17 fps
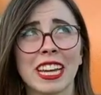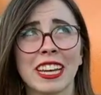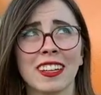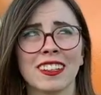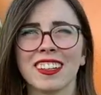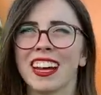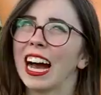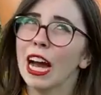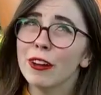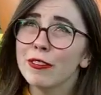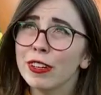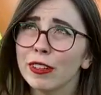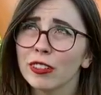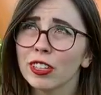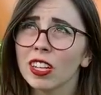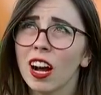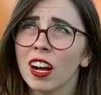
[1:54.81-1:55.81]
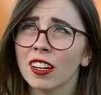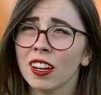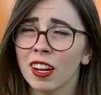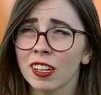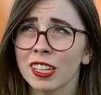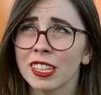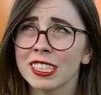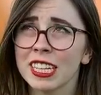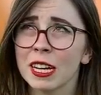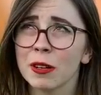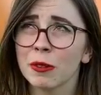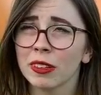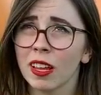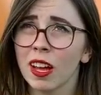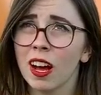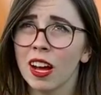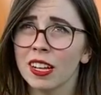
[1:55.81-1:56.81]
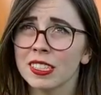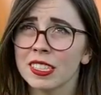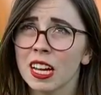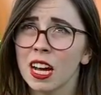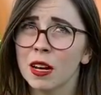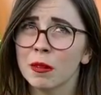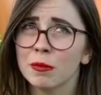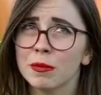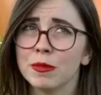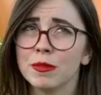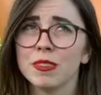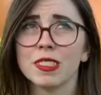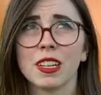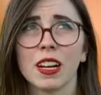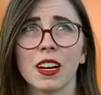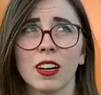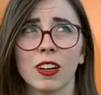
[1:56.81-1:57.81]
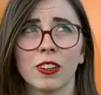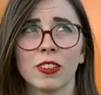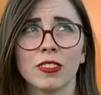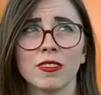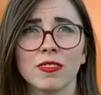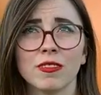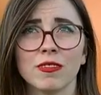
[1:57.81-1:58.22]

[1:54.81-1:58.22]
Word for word: and I've never gone on a date with a hot tub, so